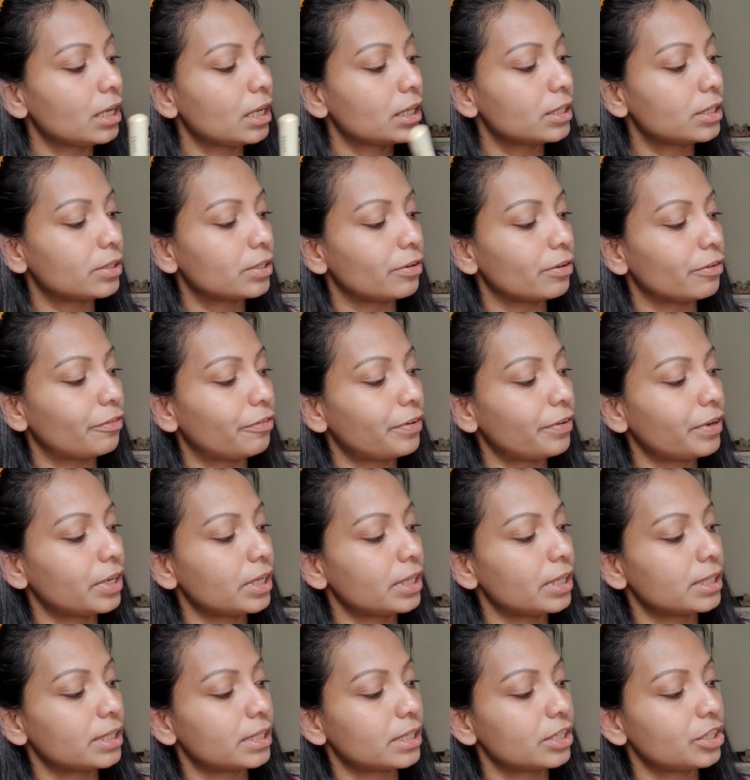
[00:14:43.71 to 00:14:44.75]
So
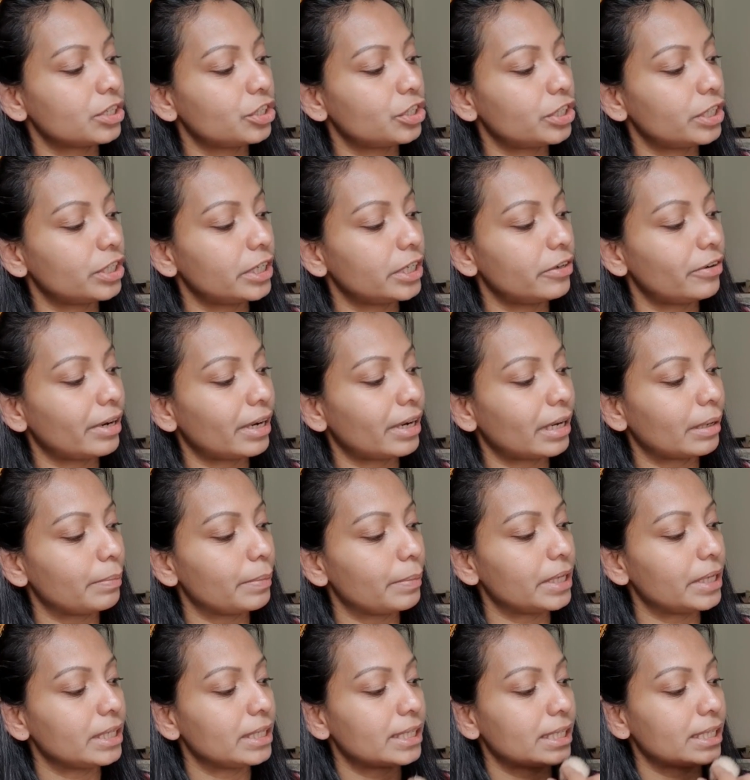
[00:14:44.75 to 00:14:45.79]
first she
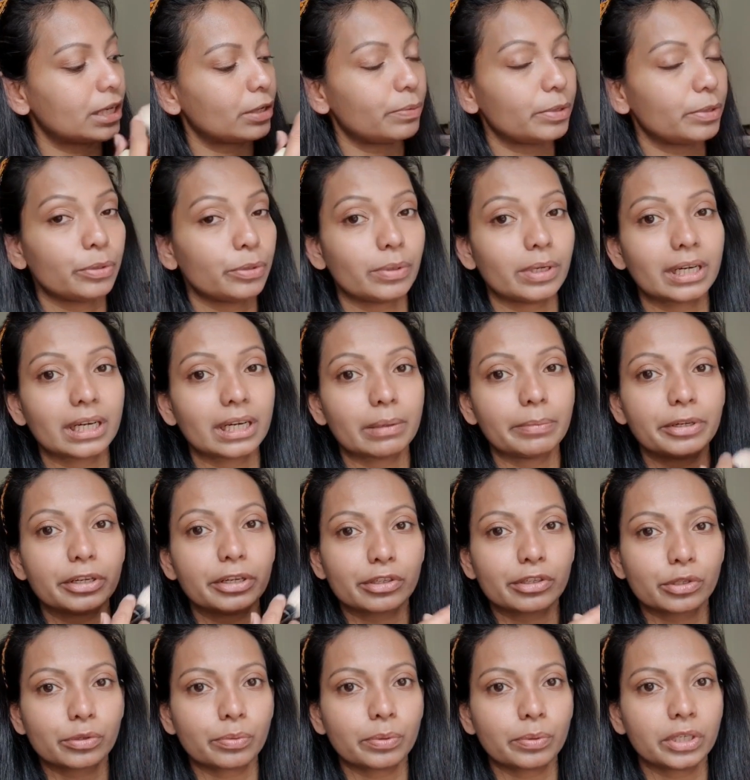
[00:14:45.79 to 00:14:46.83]
recommends that we do a little bit
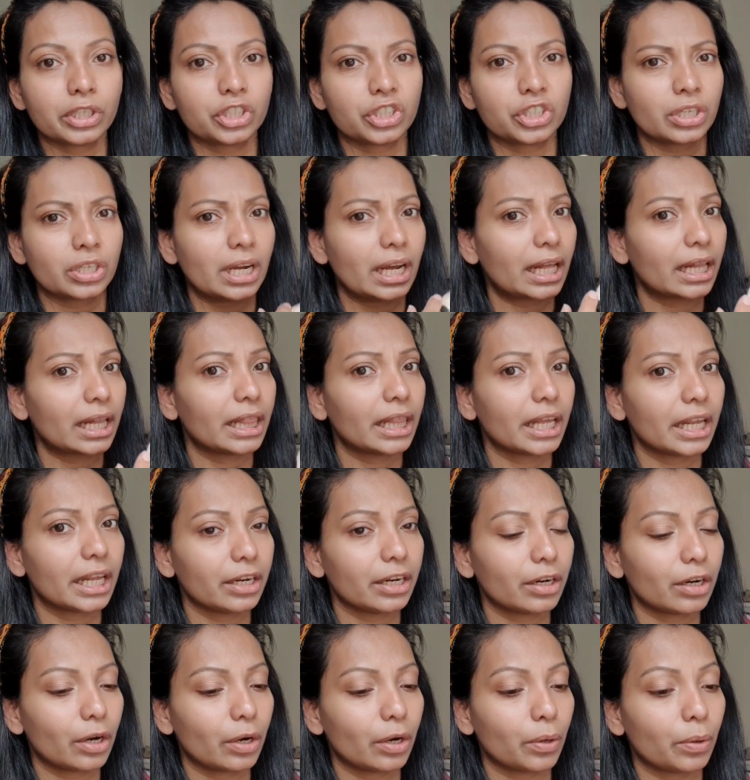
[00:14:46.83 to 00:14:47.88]
of swish and
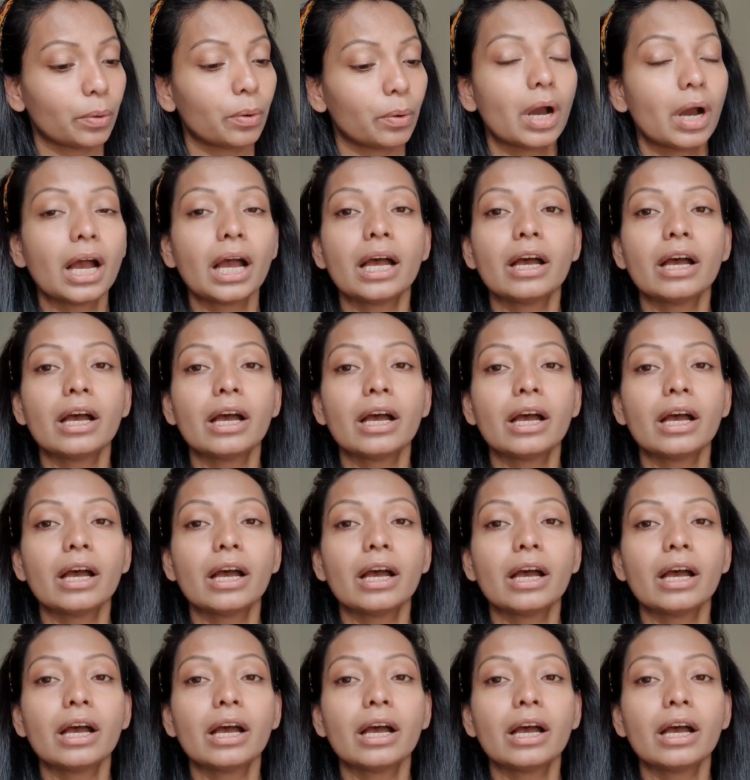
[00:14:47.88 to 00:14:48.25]
then glow.